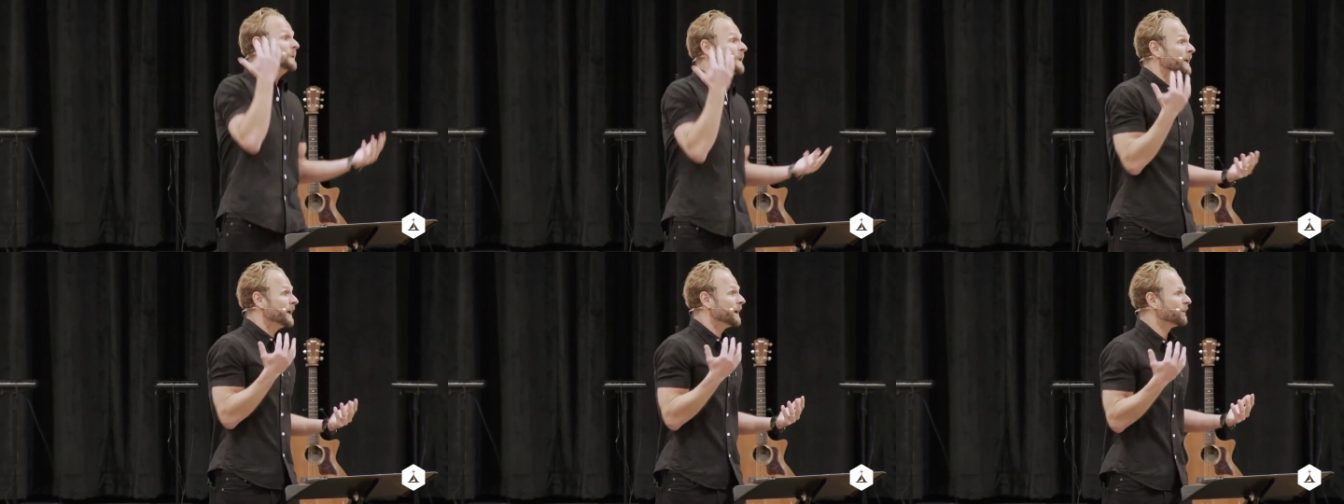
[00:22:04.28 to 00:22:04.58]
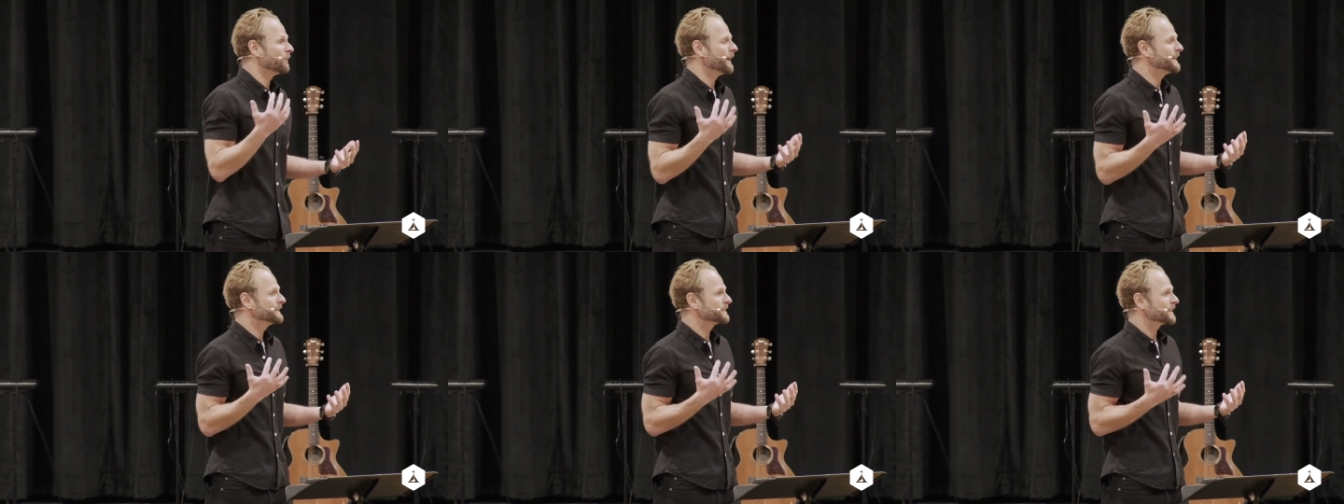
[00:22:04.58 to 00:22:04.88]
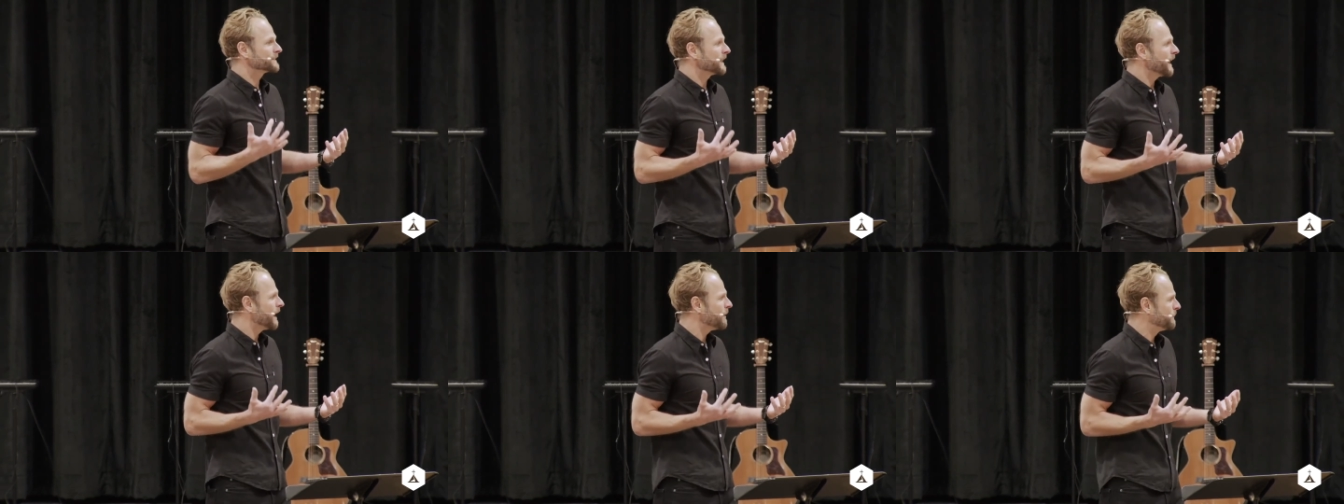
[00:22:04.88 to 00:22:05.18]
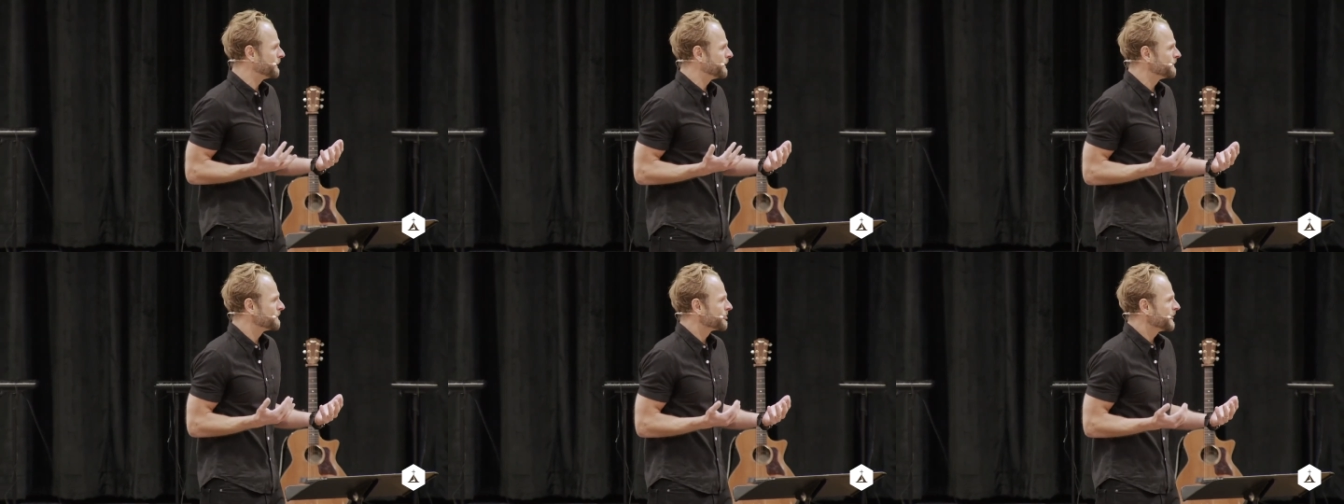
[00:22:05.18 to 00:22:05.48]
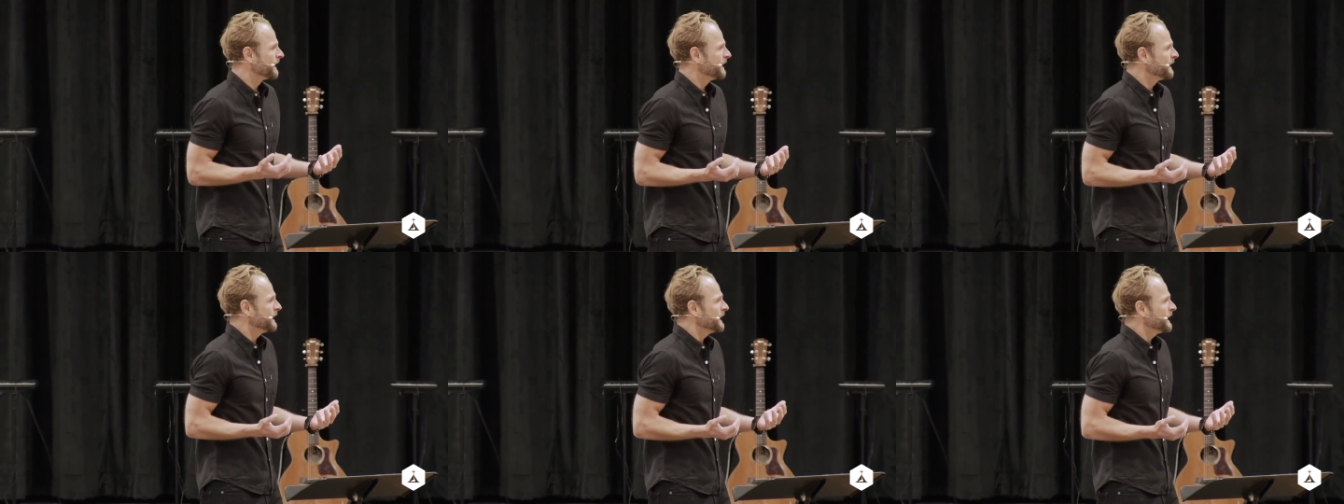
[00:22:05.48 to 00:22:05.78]
it wakes us up
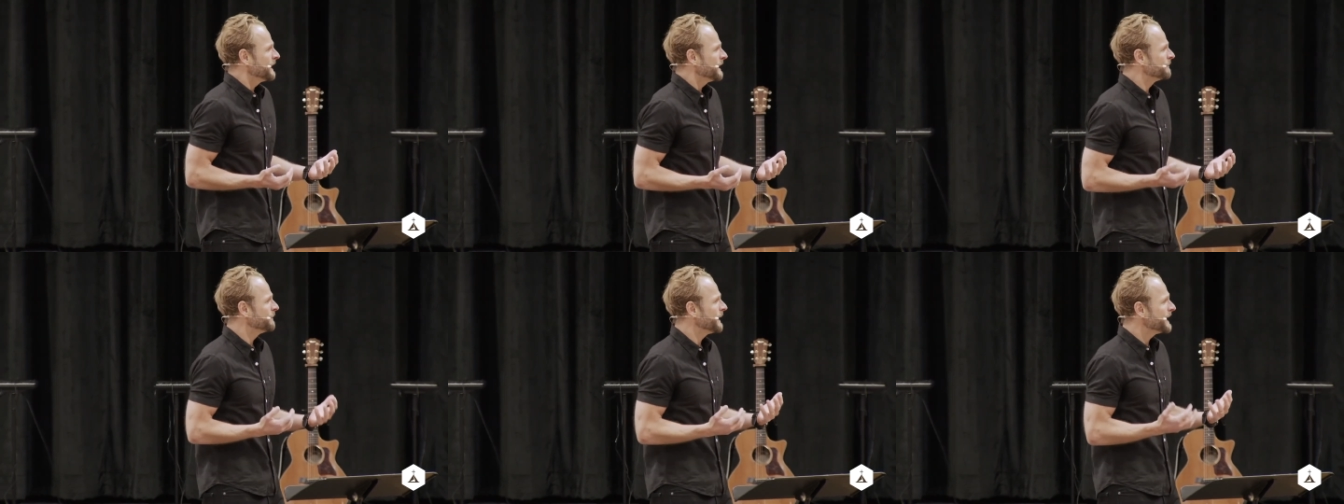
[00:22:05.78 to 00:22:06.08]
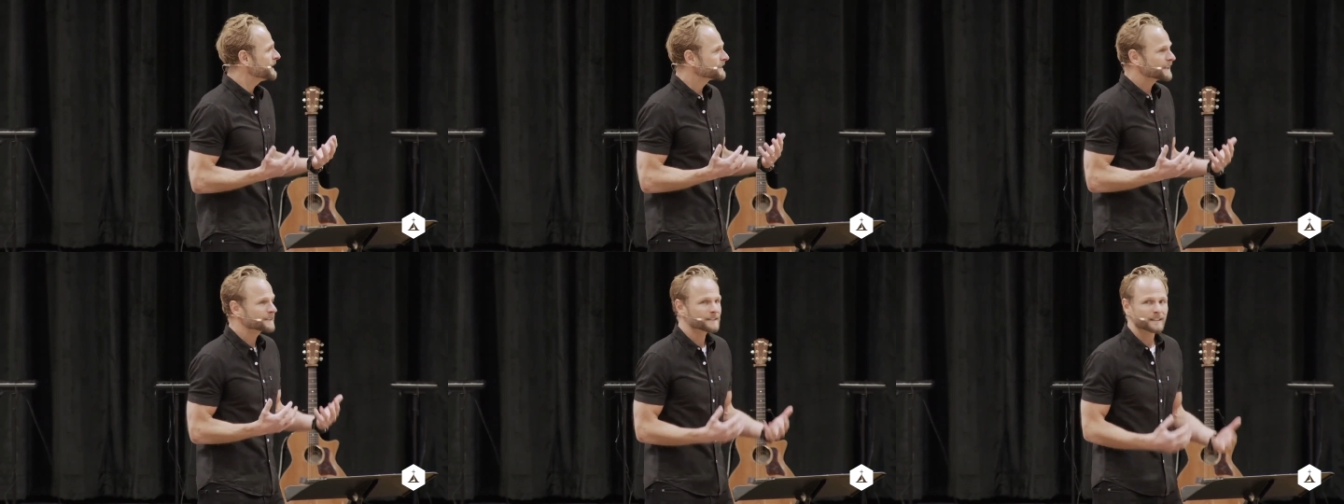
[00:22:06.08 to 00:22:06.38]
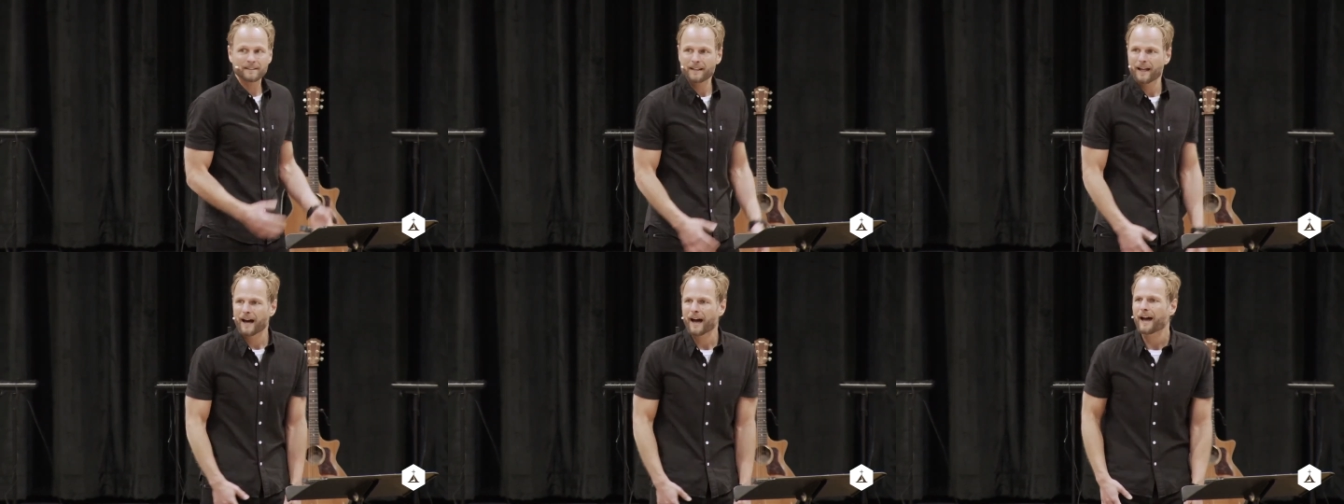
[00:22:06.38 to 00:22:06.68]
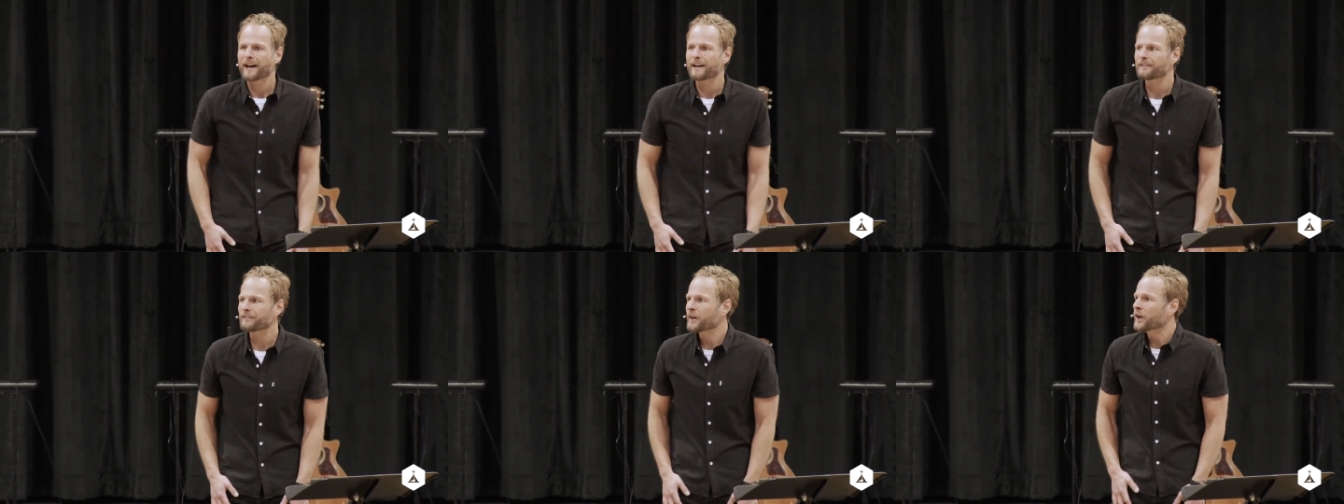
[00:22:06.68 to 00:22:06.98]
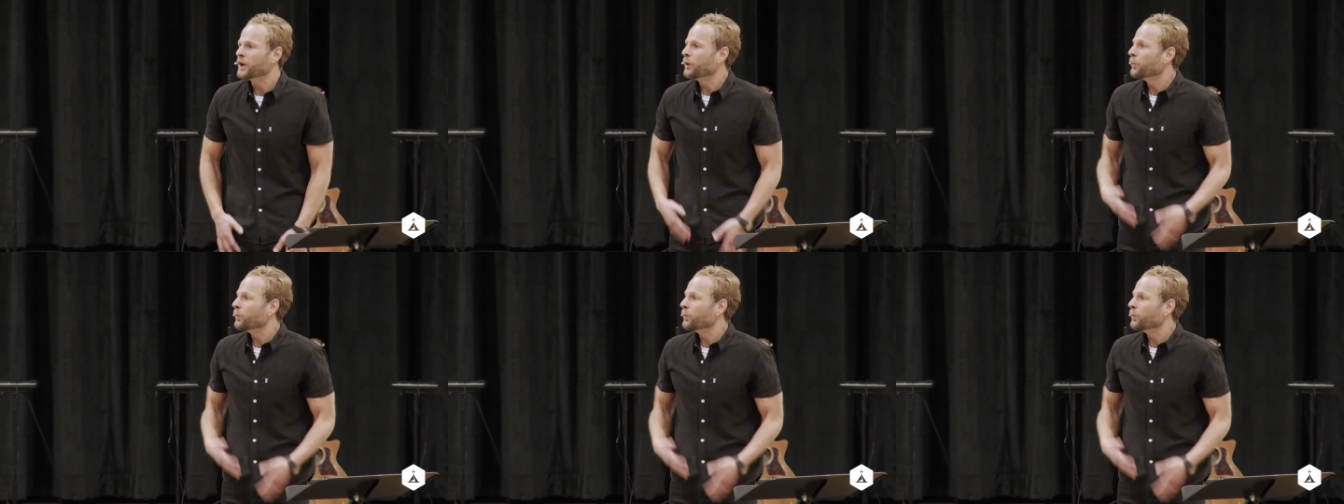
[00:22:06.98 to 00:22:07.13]
it makes us alive